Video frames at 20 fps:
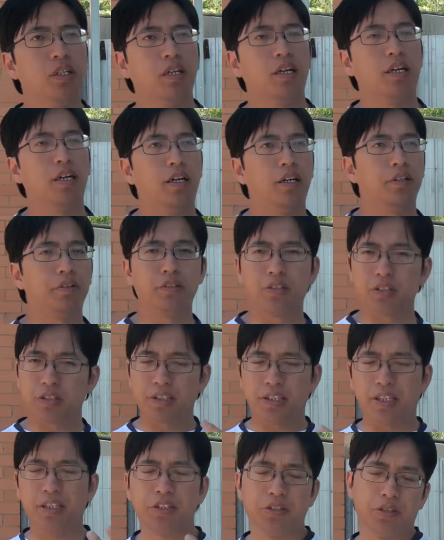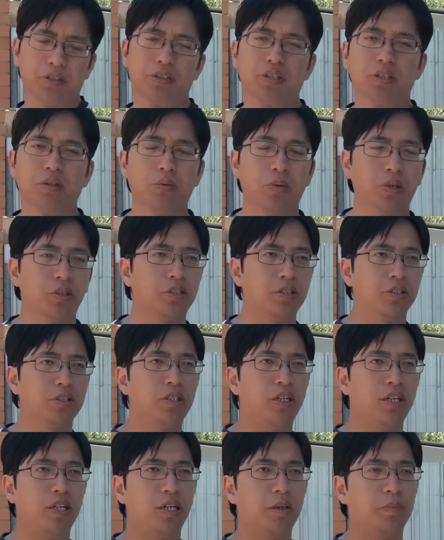This is an interesting
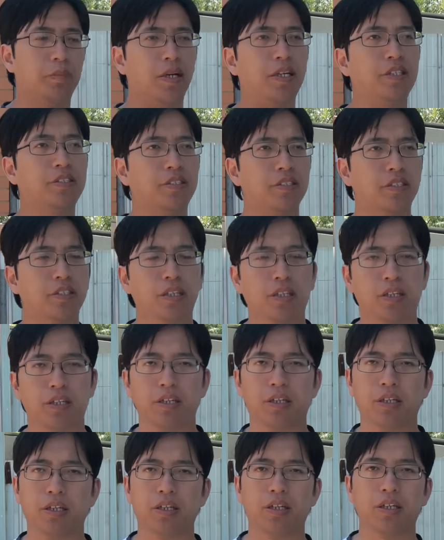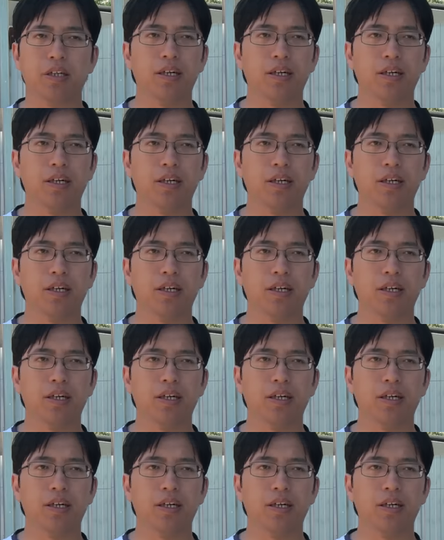question. Basically,